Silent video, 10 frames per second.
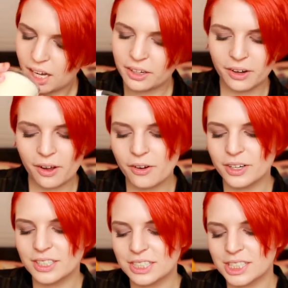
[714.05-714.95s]
I don't know,
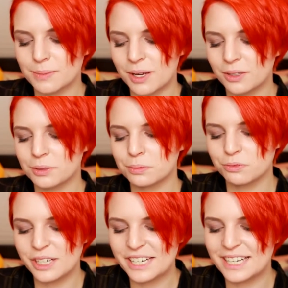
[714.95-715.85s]
it just smells
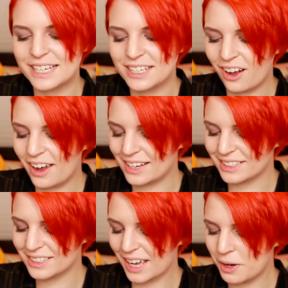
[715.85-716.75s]
really
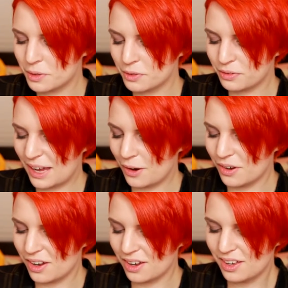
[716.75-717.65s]
nice.
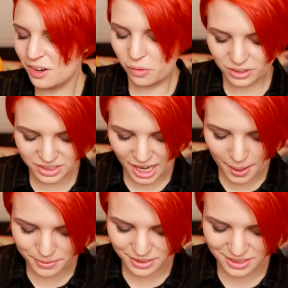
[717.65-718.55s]
Elderflower. What's
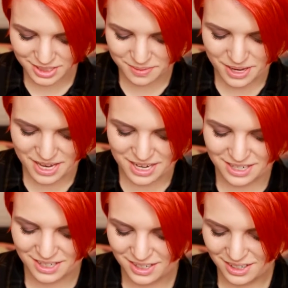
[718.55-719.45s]
happening to
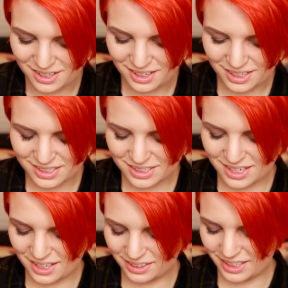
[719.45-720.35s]
me? Isn't
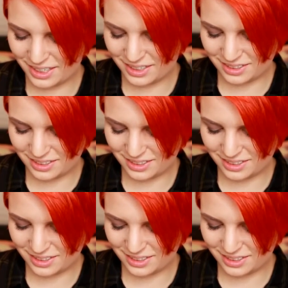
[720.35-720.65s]
that like,